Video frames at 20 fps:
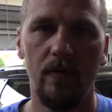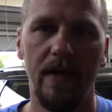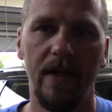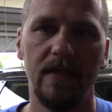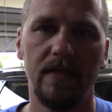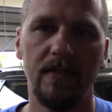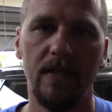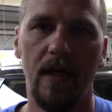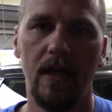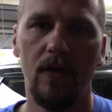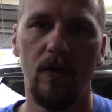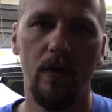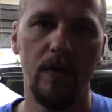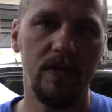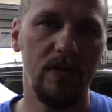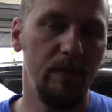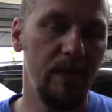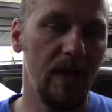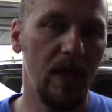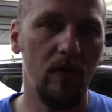and it's not
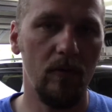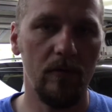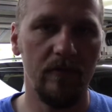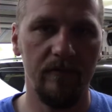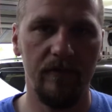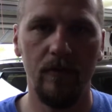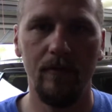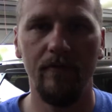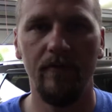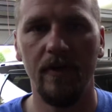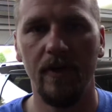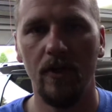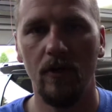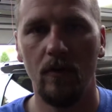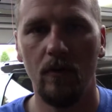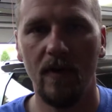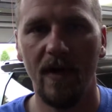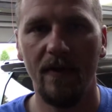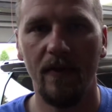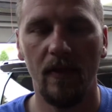going to be a review
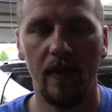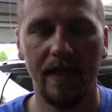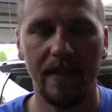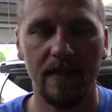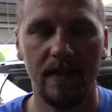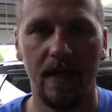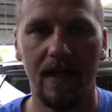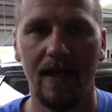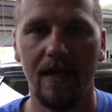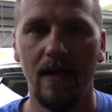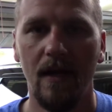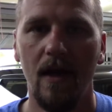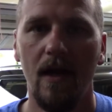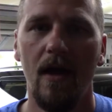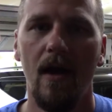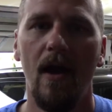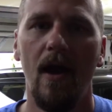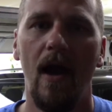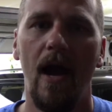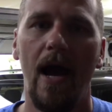video or anything like that.
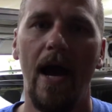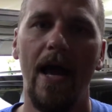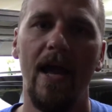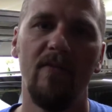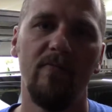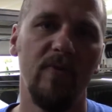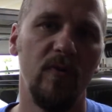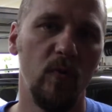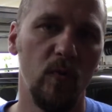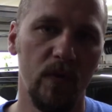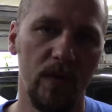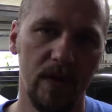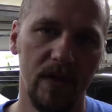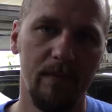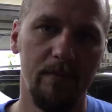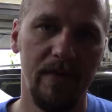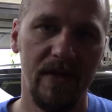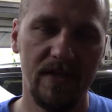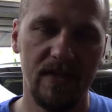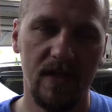I have been
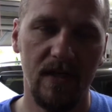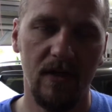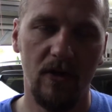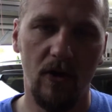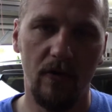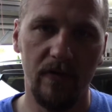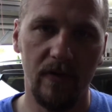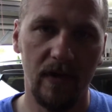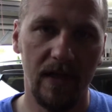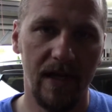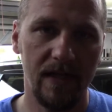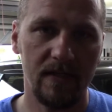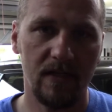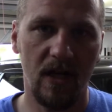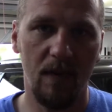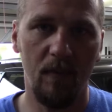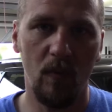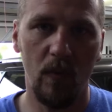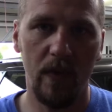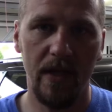really busy over the last
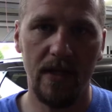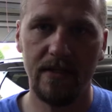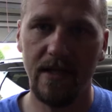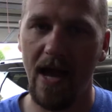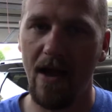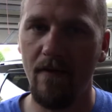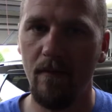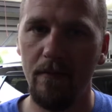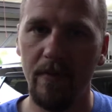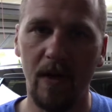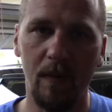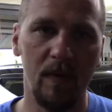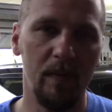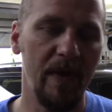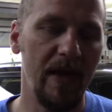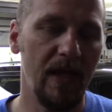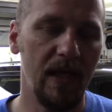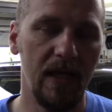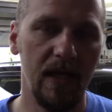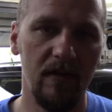couple weeks, haven't been able to
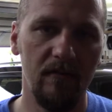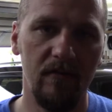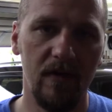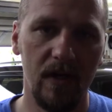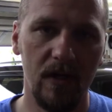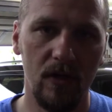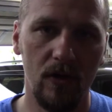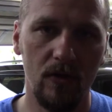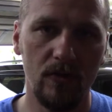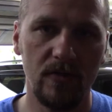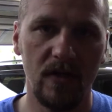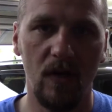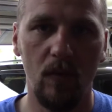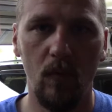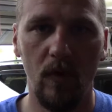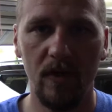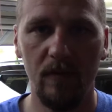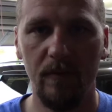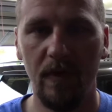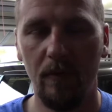make any videos, and I
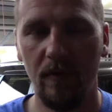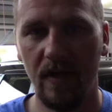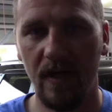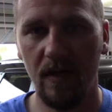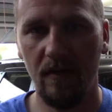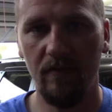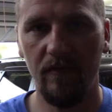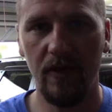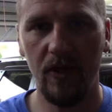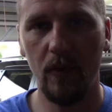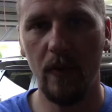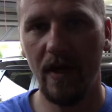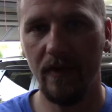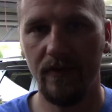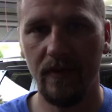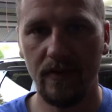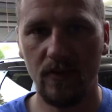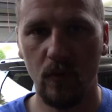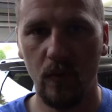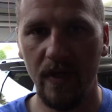wanted to be able to get a video
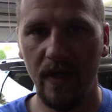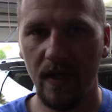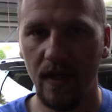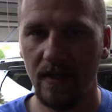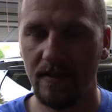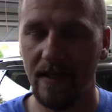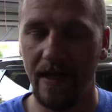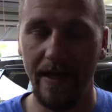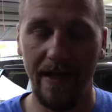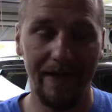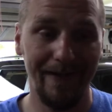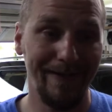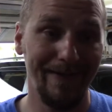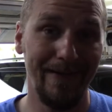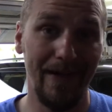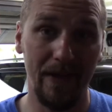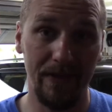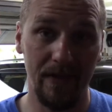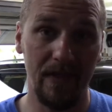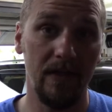out this weekend because I had
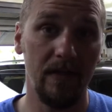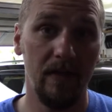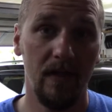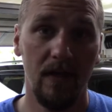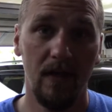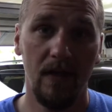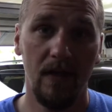nothing.